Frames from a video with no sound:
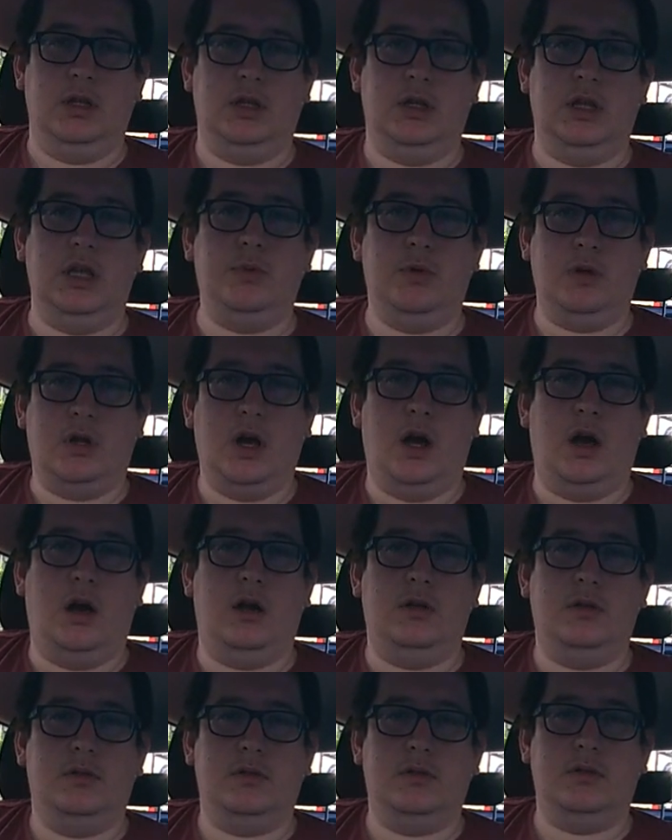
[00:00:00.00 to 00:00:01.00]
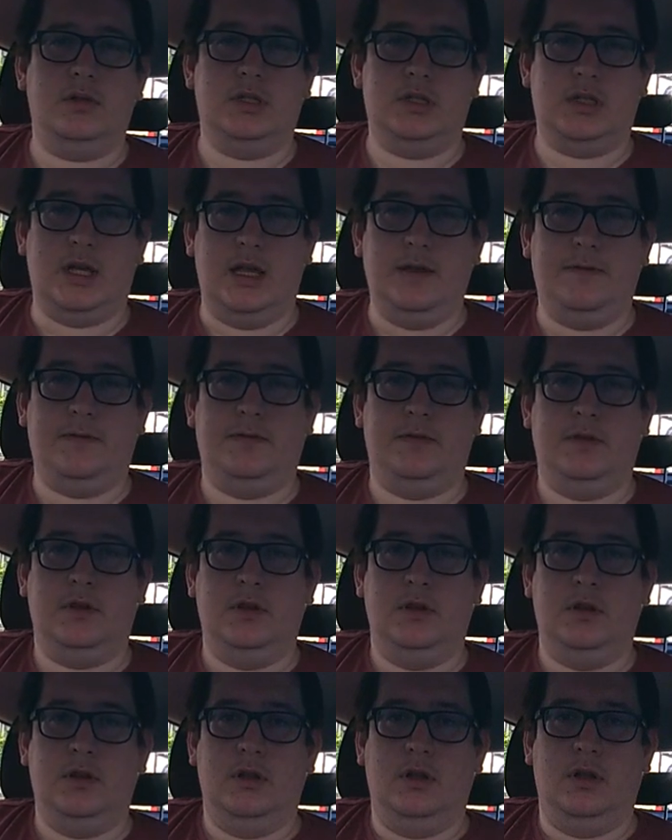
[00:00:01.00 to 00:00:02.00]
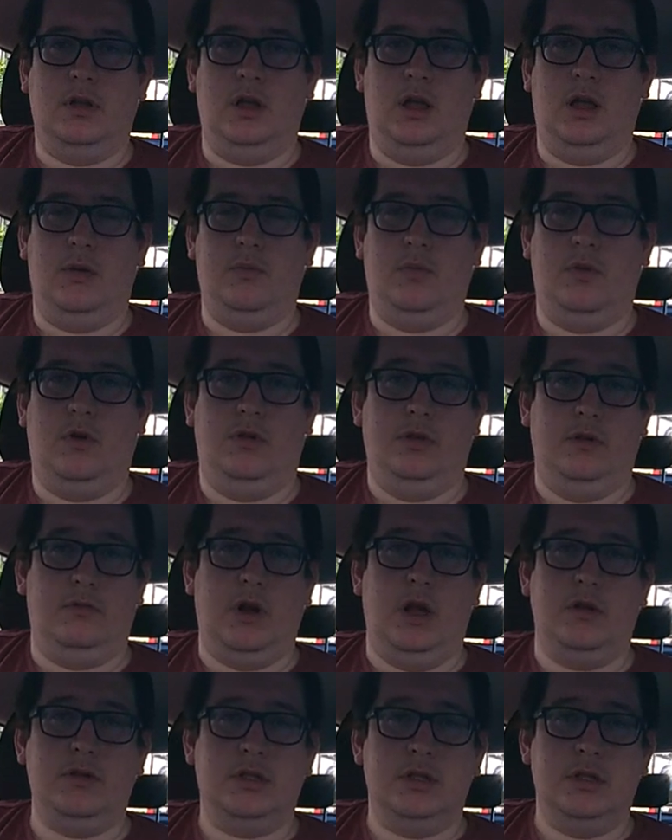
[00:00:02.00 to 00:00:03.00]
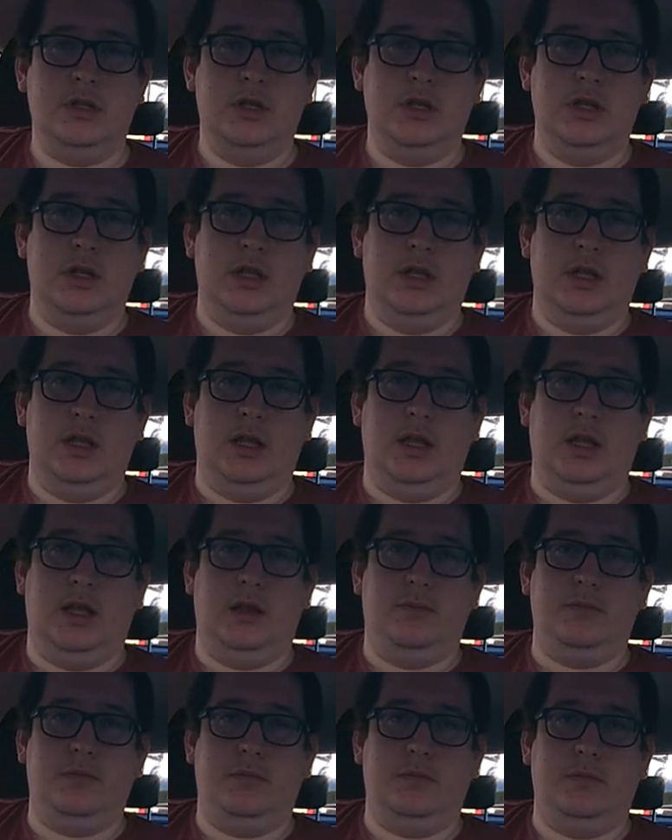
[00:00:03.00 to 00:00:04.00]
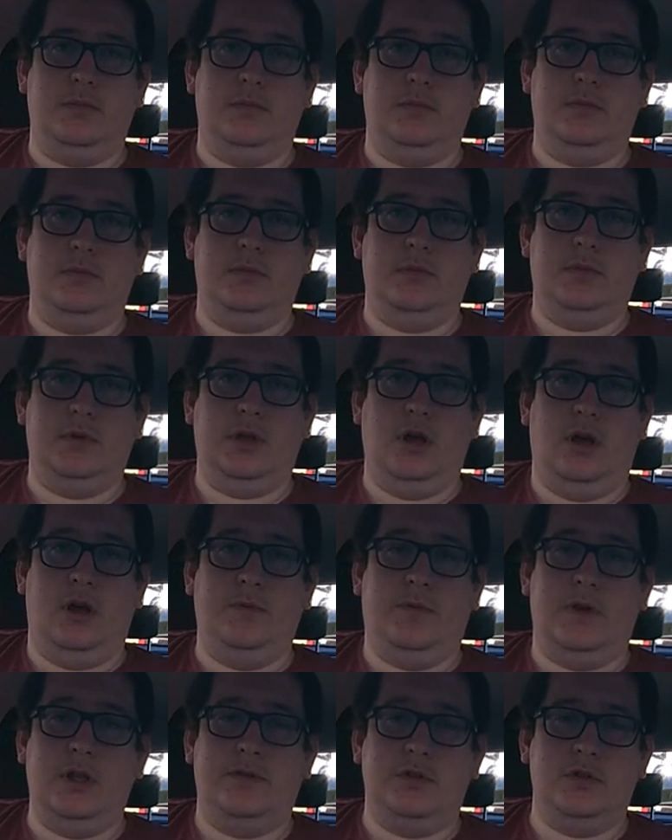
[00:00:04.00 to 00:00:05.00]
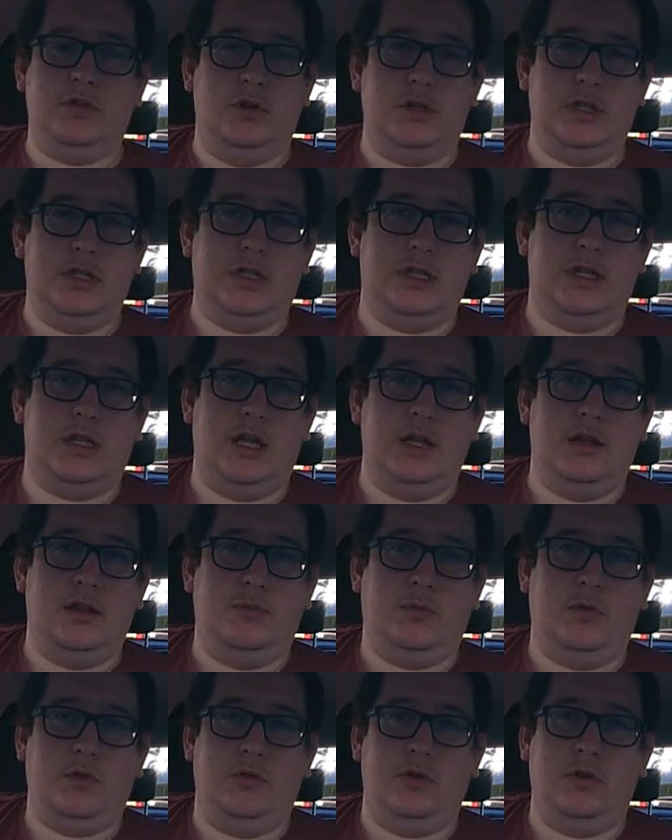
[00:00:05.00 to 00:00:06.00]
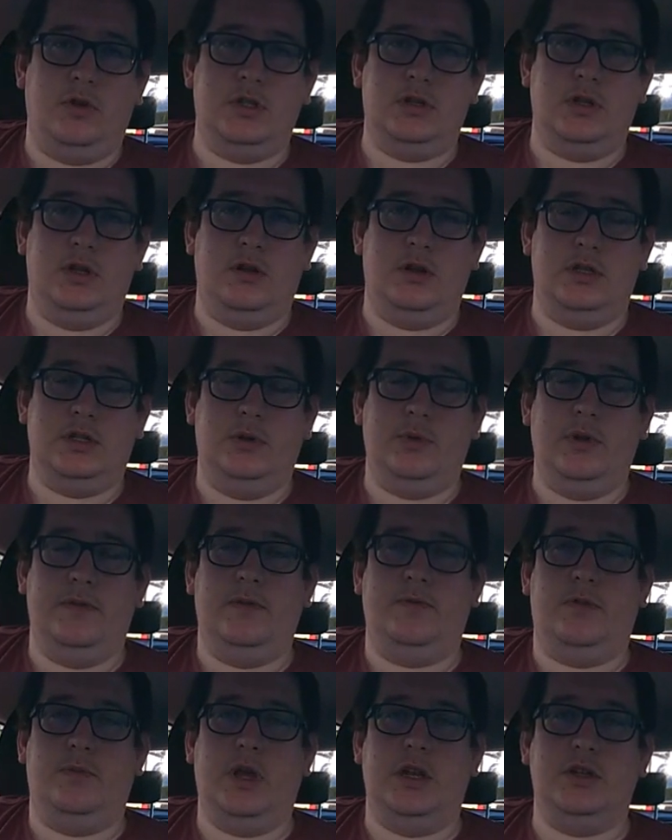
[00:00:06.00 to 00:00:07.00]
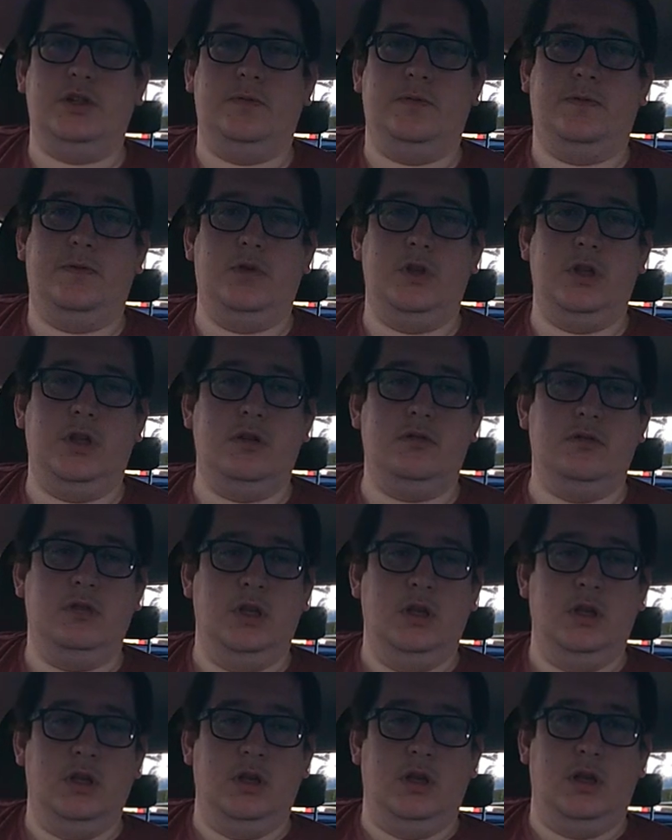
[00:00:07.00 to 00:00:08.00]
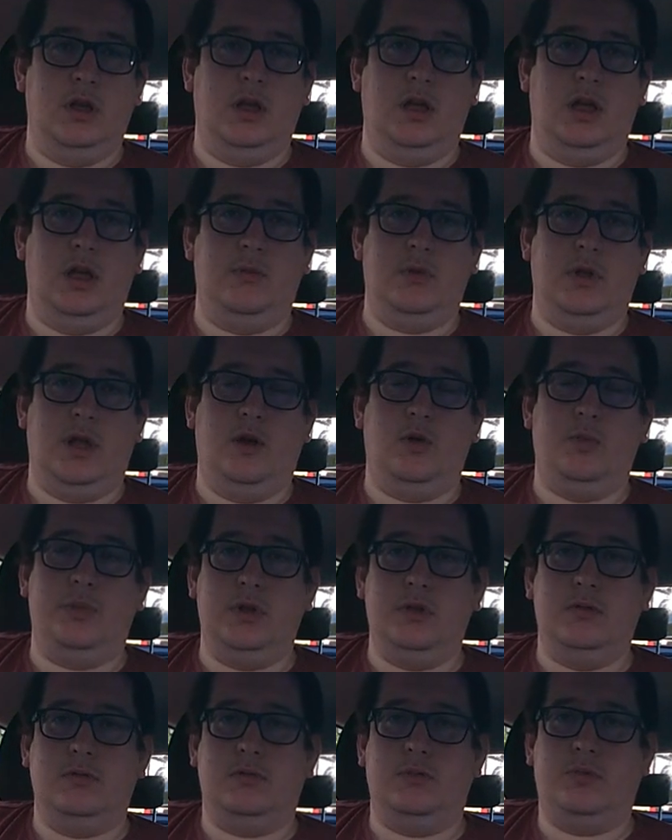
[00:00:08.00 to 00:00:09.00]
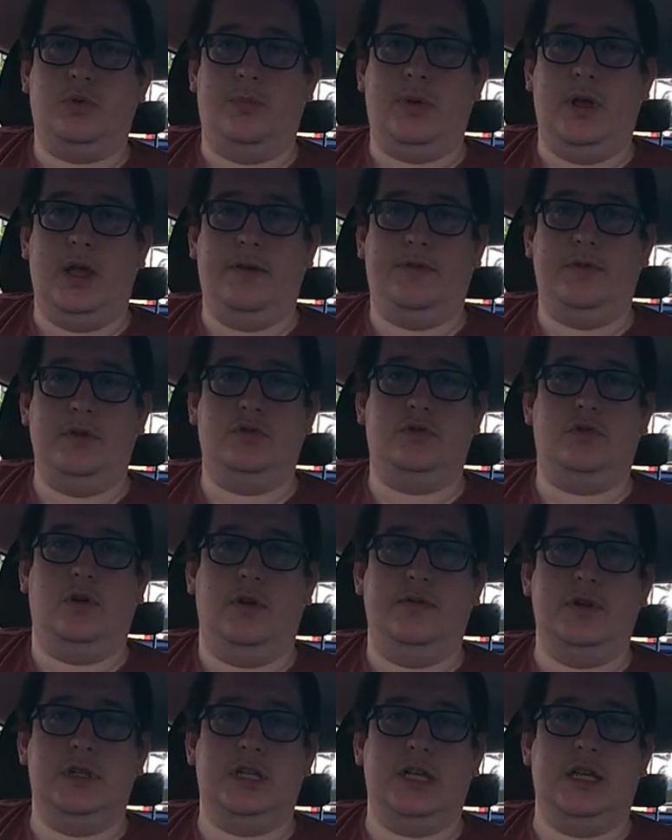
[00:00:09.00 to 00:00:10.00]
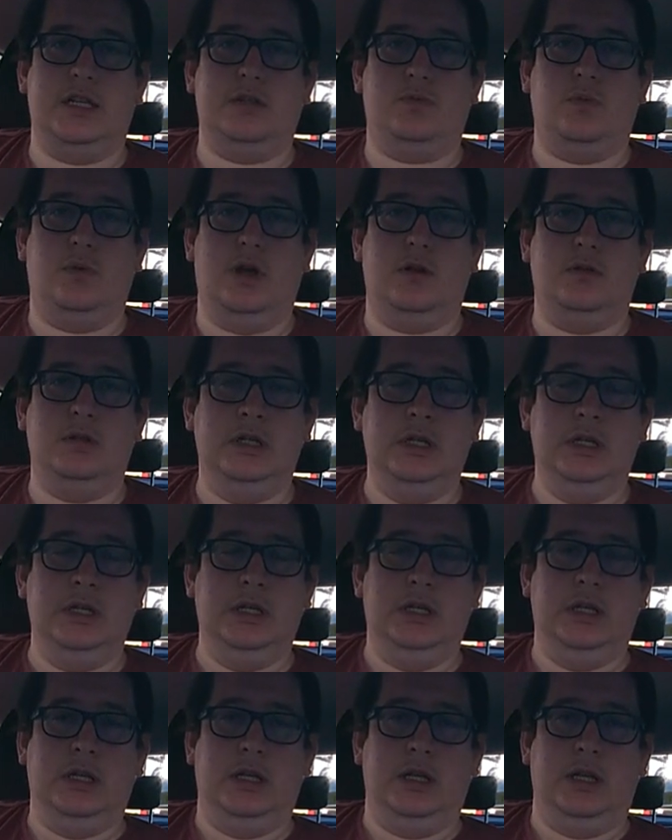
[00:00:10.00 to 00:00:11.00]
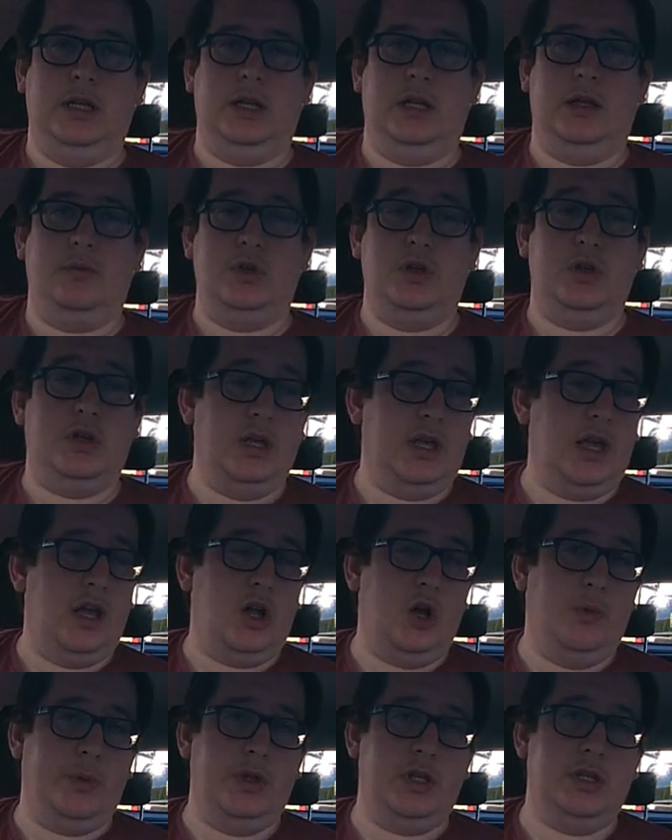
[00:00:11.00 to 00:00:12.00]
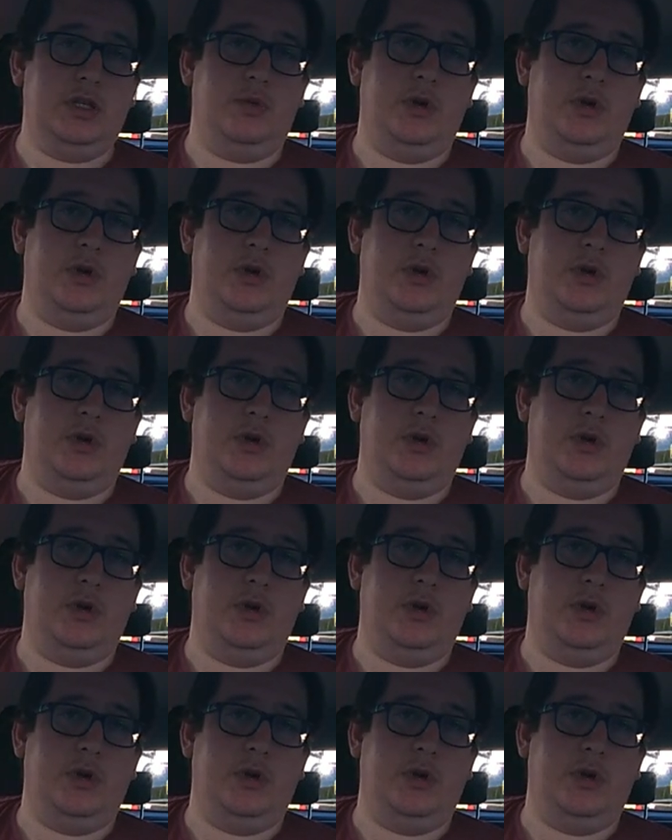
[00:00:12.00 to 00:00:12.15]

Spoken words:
keep your car safe on the road. Hopefully you've enjoyed this today. I've got a nice little bit of information for you, help you prepare for your driving test well. You can get a copy of these